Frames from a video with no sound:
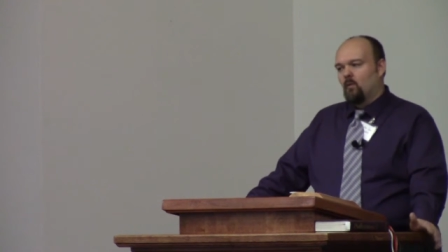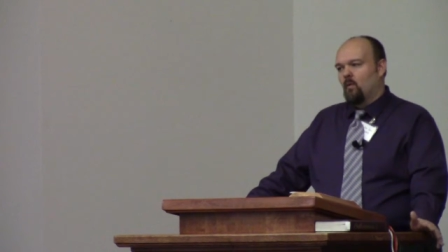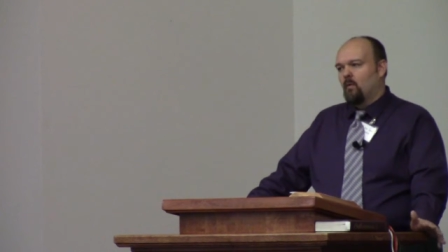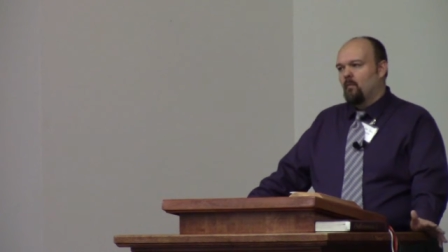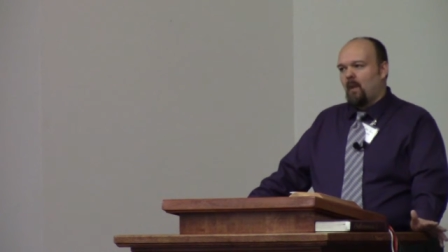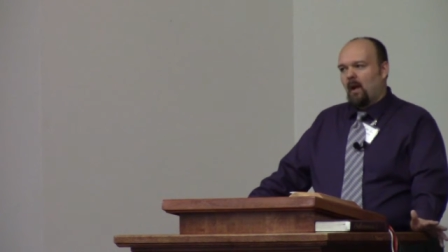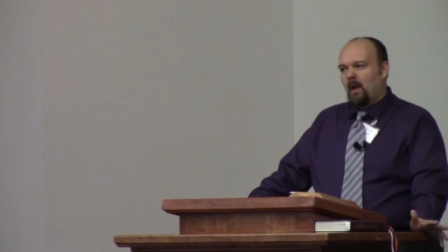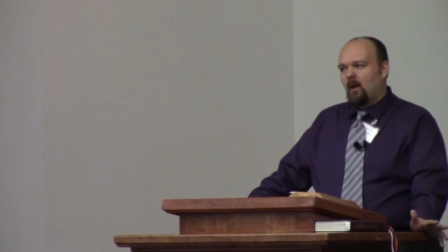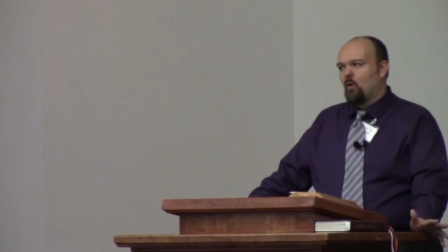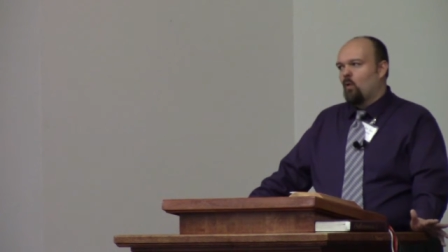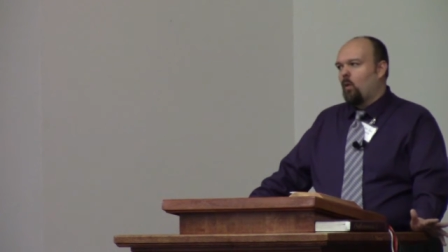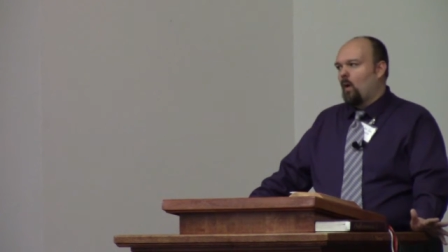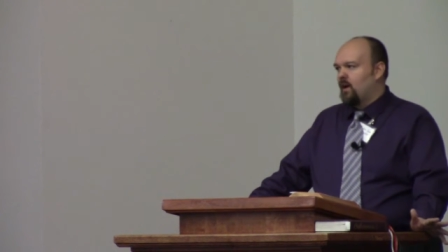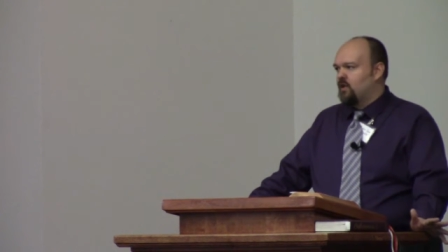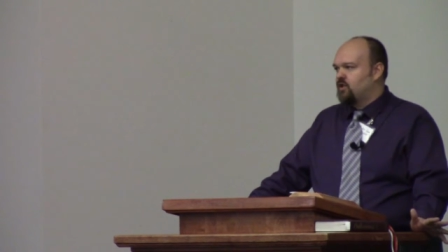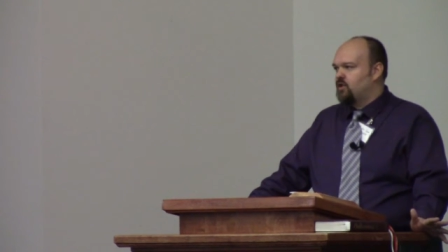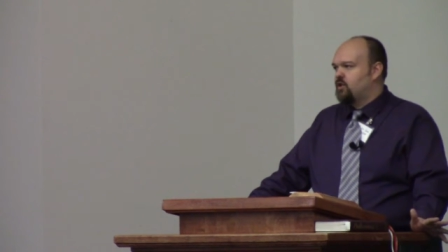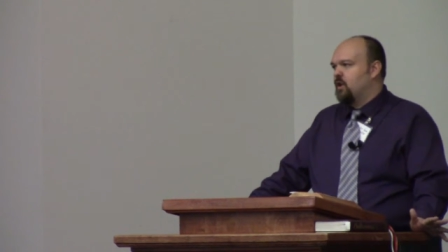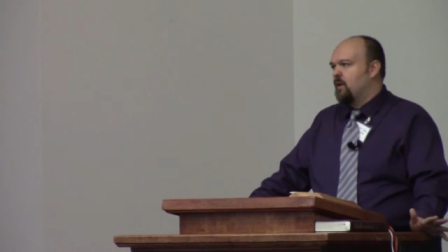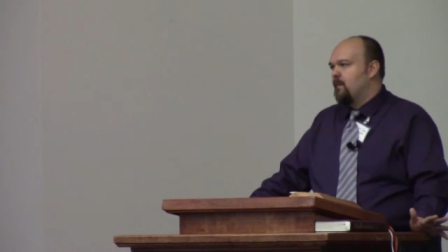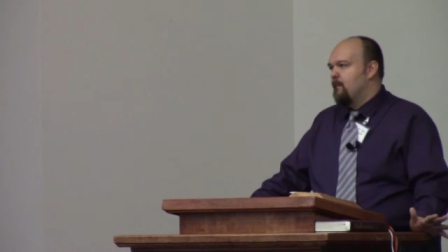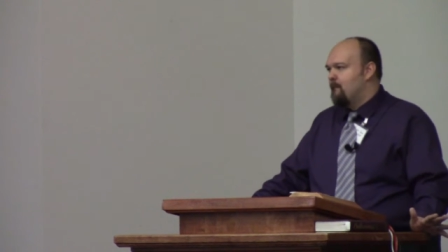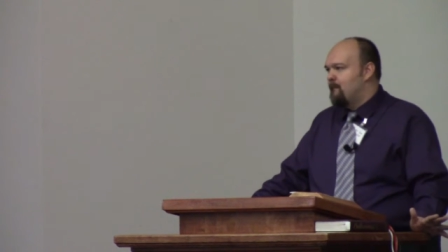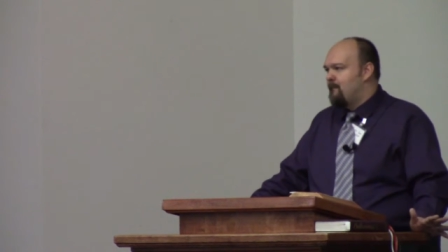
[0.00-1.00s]
Well, my
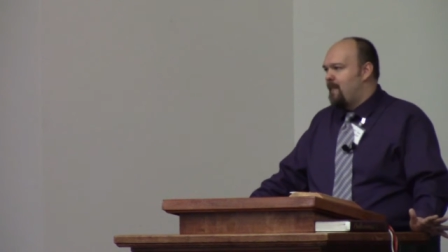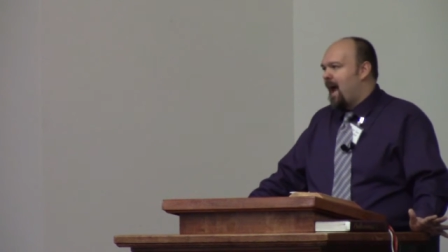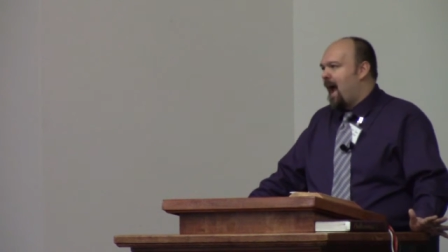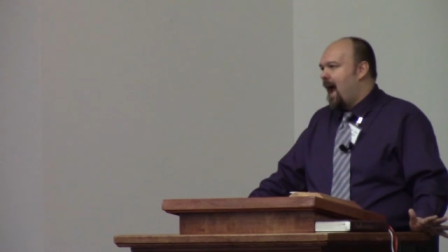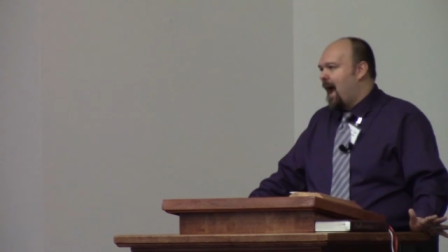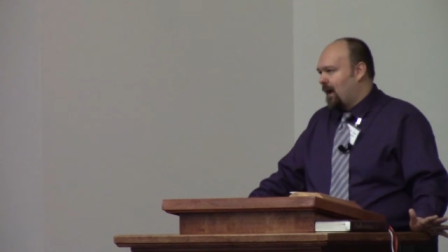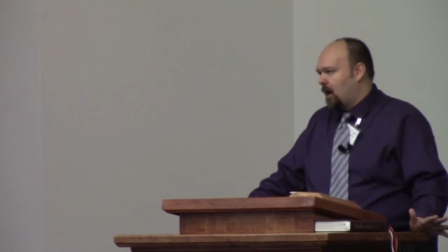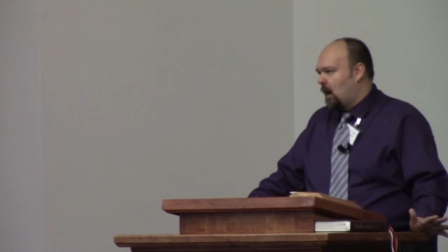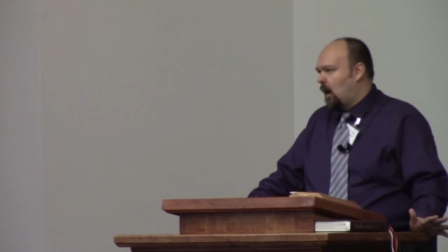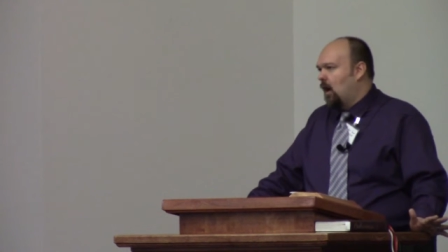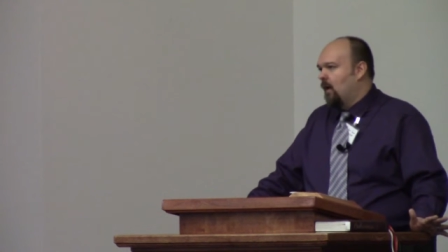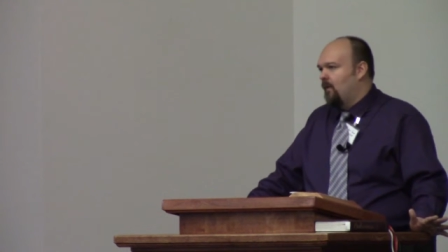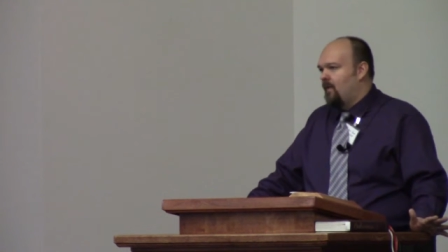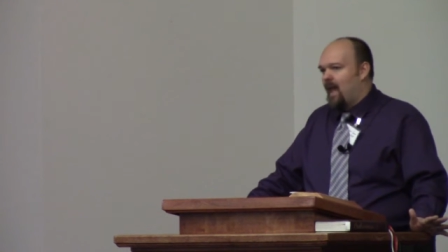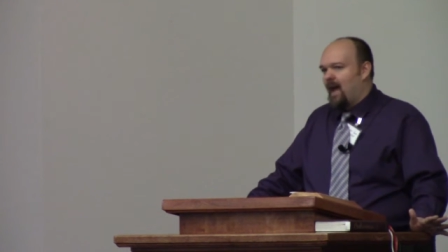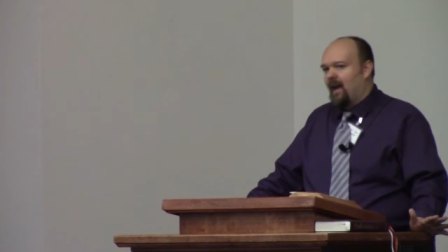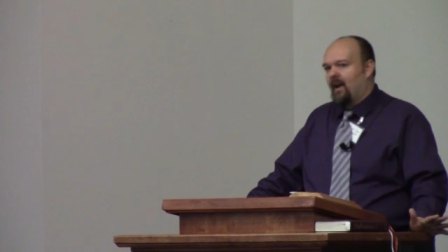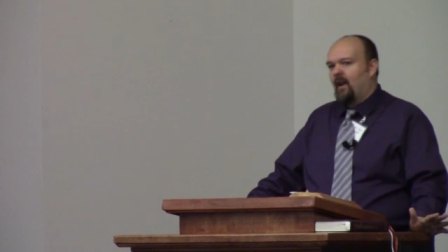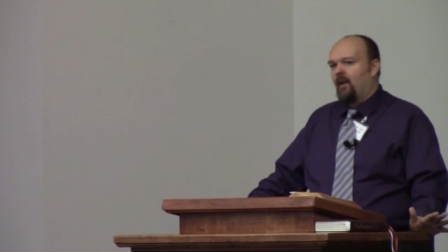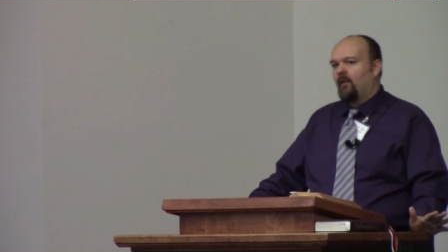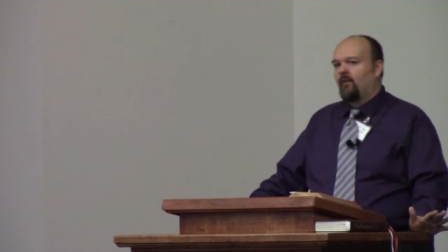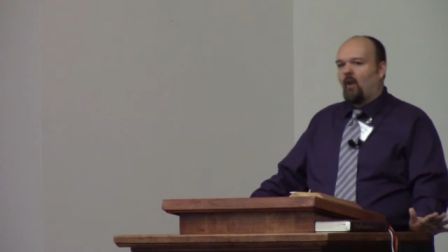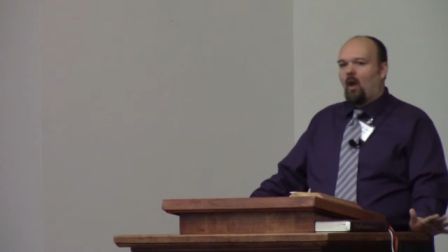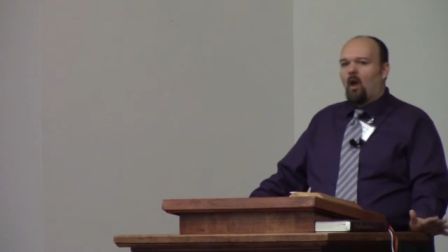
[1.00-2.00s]
question back on
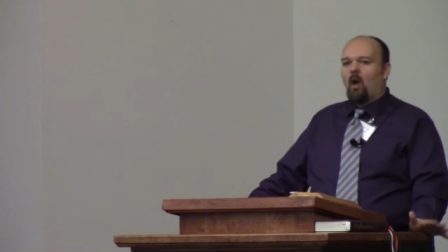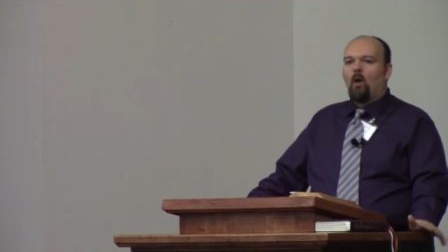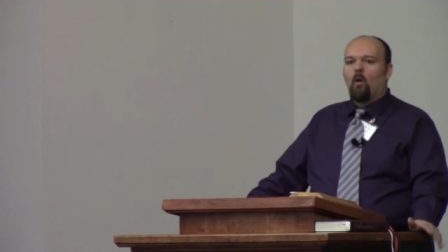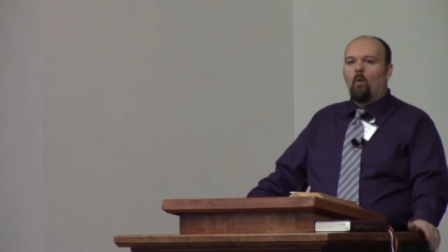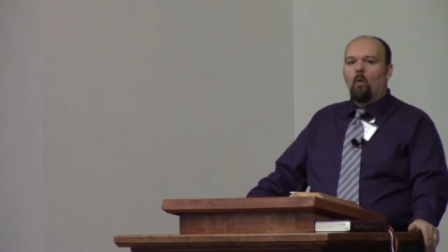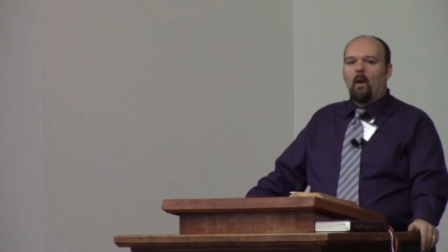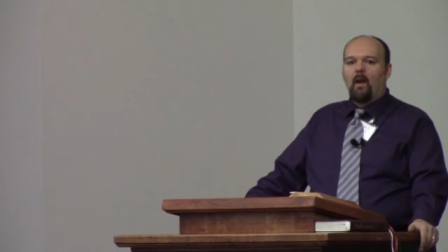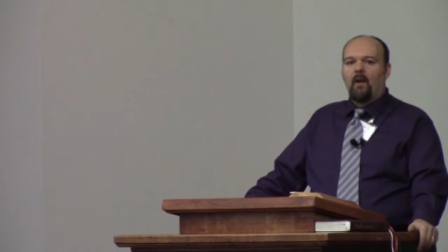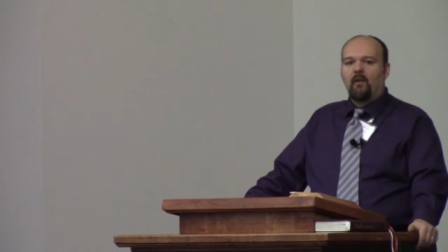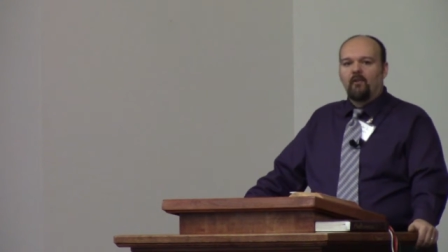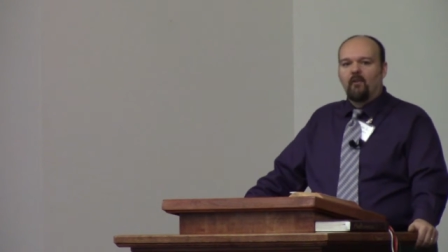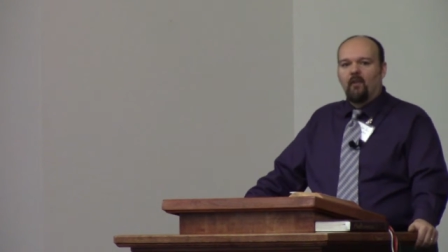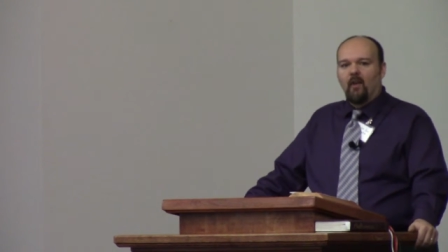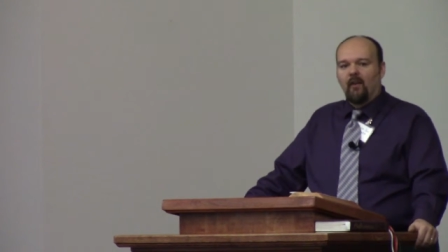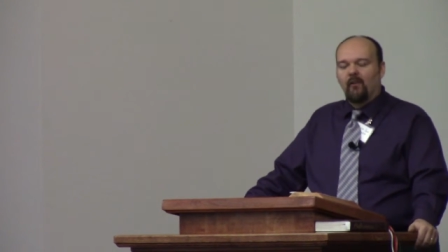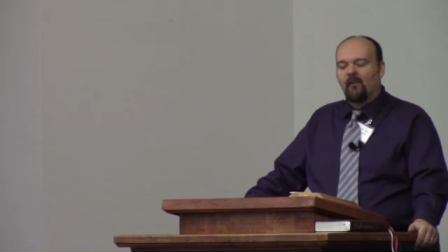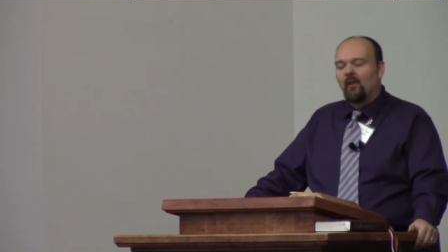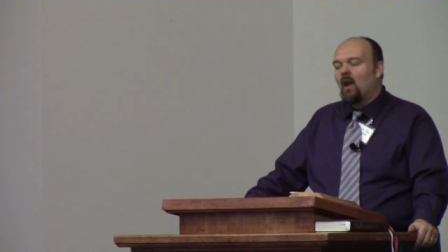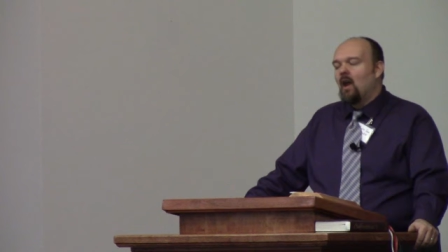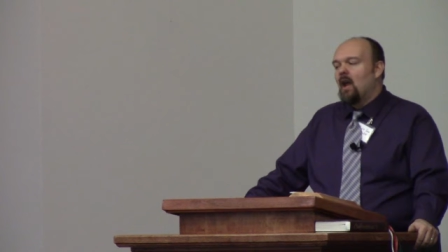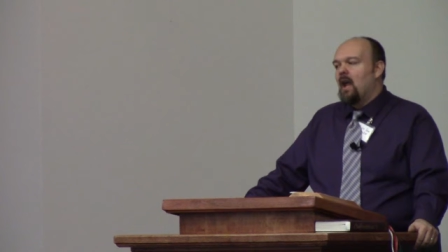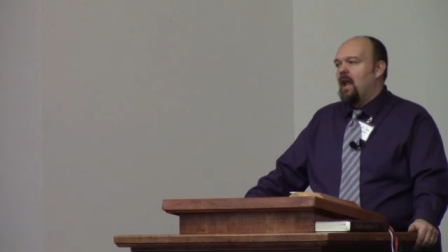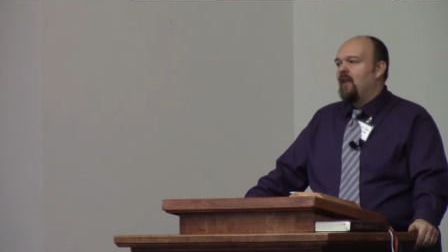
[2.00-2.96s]
that is always this.